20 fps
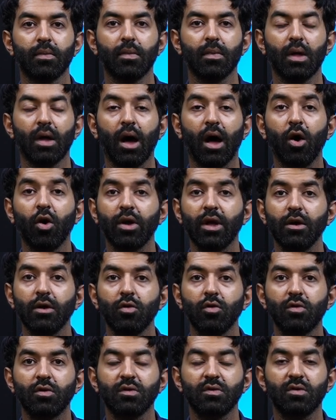How can you
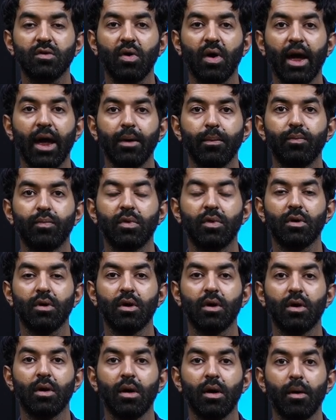describe
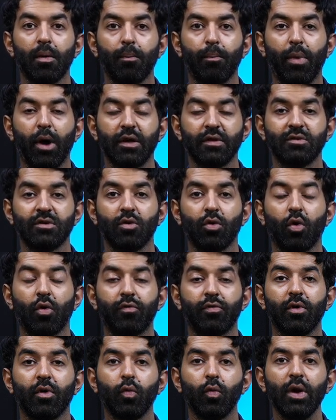the passing of
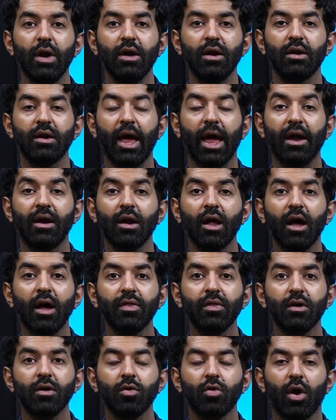the wind and
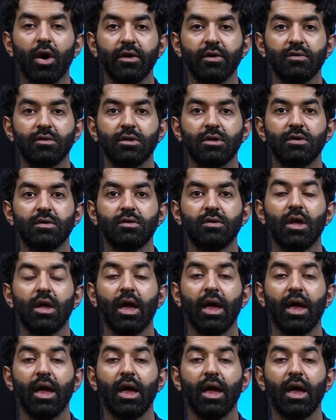other noises,